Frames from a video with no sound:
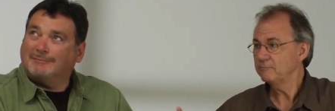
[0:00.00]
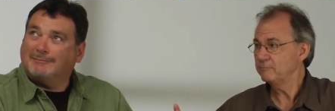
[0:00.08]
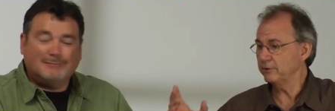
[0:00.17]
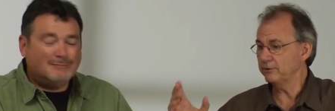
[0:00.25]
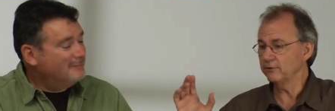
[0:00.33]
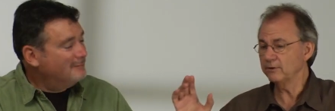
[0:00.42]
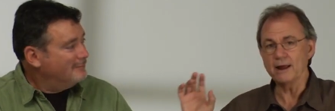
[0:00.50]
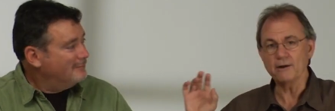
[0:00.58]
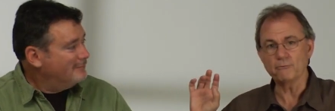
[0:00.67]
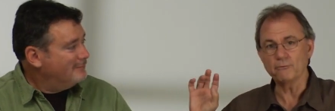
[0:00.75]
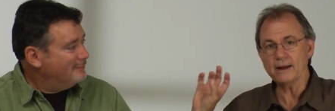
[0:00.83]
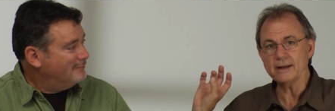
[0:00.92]
Speaker 1: put your
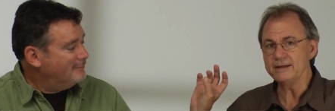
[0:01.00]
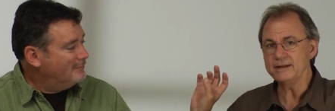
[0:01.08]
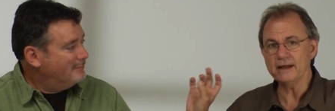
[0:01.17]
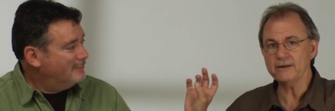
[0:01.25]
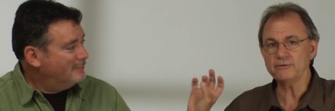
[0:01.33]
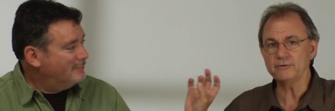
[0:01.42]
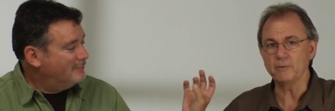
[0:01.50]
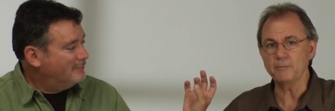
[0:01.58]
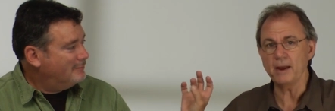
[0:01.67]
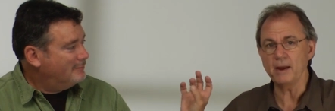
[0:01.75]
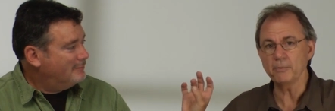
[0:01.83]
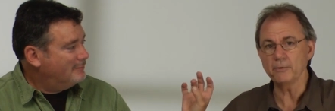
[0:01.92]
light right next to the
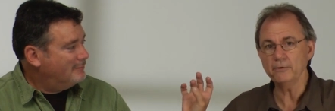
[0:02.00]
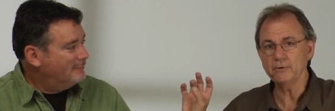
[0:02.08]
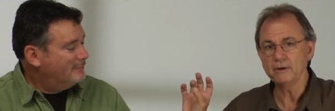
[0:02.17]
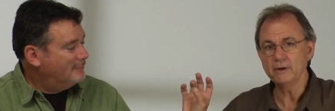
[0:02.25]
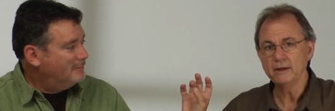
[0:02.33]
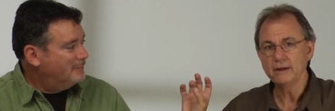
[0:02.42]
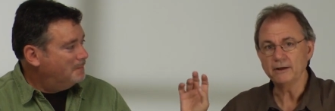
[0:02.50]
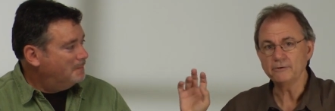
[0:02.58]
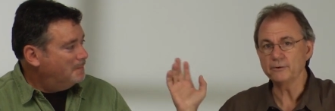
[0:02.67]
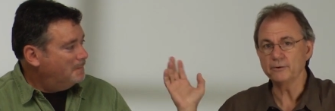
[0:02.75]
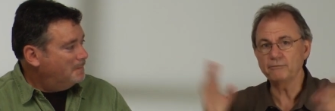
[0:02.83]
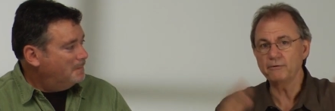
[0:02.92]
paper and
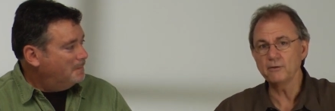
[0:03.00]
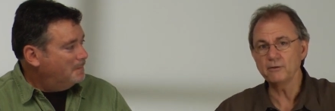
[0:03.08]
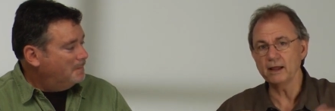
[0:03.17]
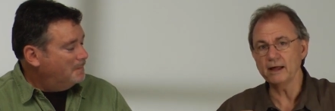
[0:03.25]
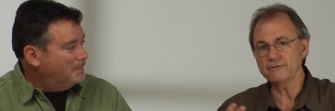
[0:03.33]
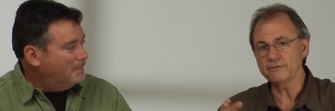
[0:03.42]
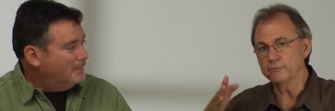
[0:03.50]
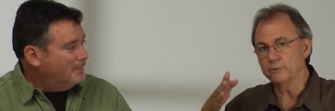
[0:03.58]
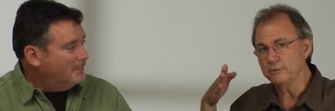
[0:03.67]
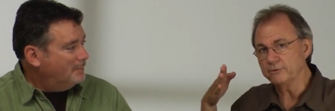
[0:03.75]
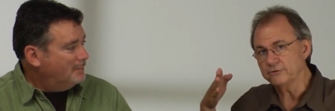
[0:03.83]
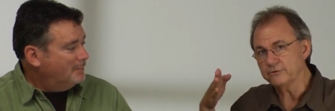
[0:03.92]
turn off all the lights in the
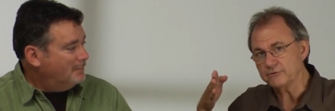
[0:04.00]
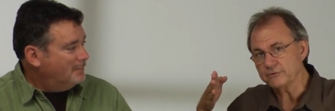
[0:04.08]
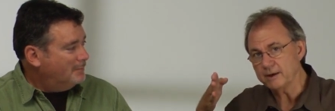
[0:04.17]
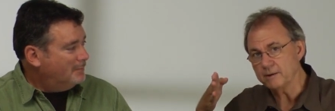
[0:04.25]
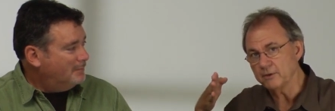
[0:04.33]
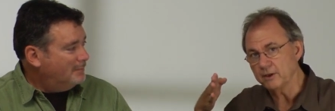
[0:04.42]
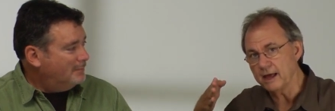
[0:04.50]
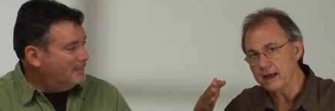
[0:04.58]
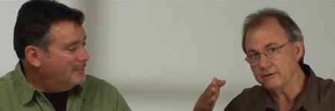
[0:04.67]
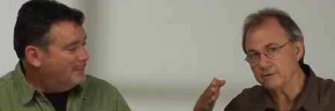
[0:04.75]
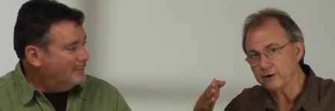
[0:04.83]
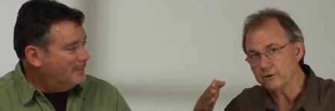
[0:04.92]
room and just skim the
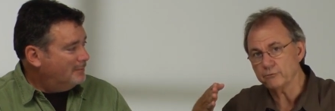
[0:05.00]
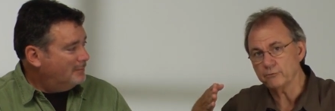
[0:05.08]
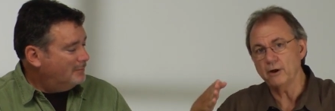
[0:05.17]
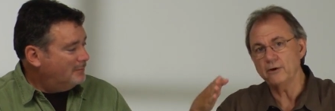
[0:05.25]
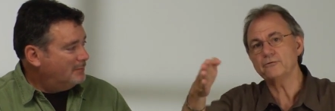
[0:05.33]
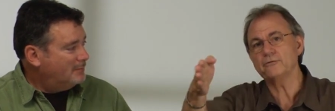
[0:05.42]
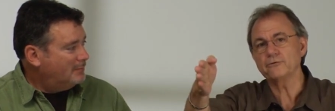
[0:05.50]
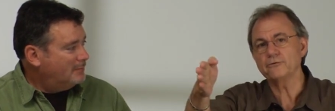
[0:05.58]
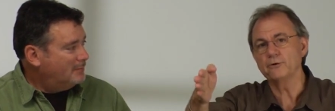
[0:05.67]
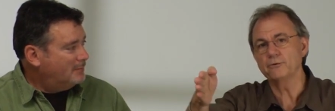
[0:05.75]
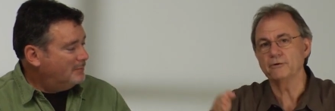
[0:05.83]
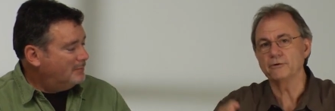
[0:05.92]
light across the
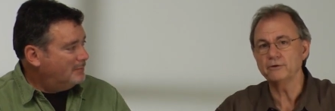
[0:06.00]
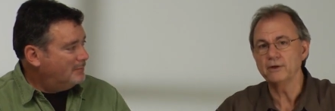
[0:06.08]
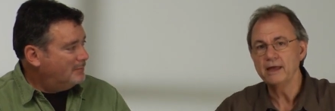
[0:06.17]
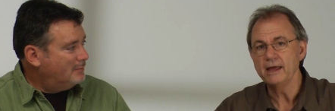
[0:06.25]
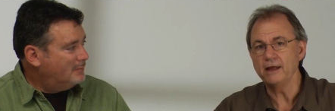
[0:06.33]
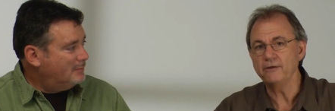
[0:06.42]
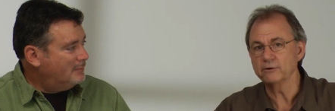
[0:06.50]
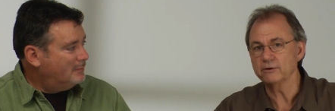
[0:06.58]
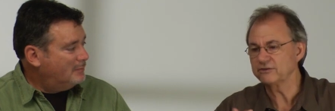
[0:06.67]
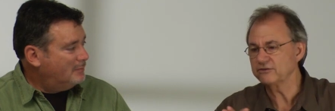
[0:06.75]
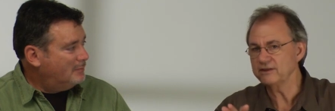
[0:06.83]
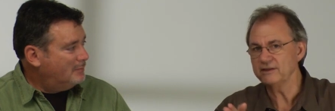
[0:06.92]
surface and you're
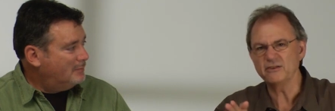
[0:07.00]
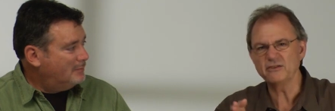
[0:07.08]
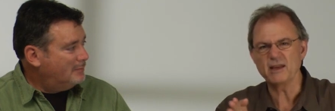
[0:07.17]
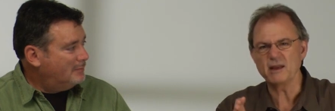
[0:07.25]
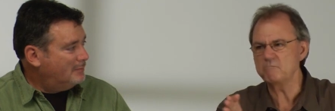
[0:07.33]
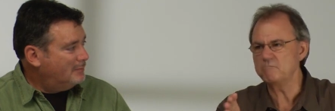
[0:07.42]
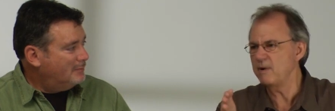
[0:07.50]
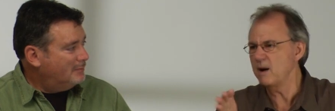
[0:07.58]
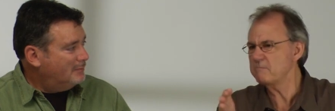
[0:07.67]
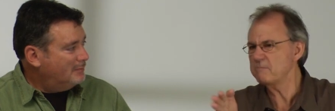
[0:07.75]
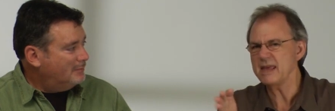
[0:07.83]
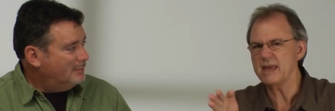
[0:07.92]
going to see this thing
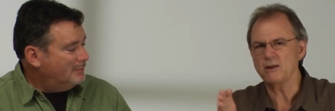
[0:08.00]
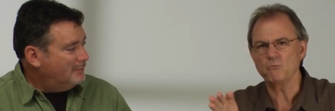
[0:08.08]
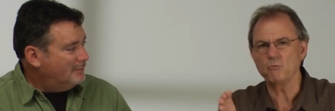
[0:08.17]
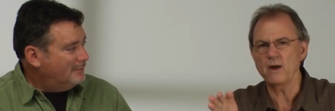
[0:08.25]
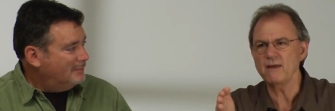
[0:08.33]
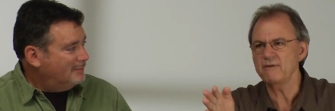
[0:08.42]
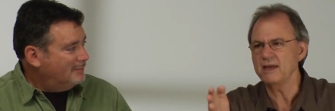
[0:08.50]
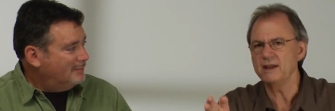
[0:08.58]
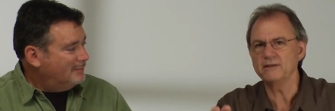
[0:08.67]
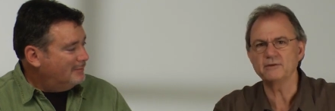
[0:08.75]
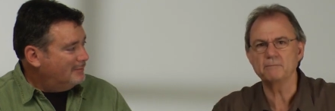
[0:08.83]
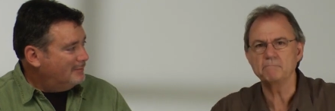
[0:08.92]
bumpy and wavy and
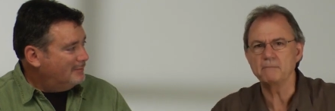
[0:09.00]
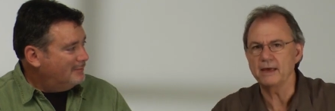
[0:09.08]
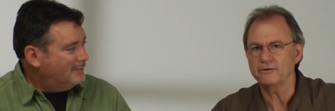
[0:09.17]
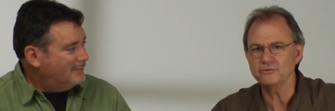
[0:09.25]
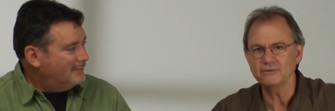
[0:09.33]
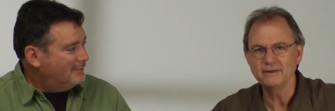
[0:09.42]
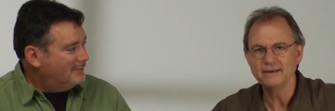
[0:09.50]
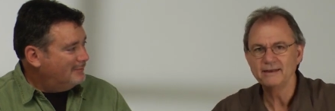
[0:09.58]
it's a mess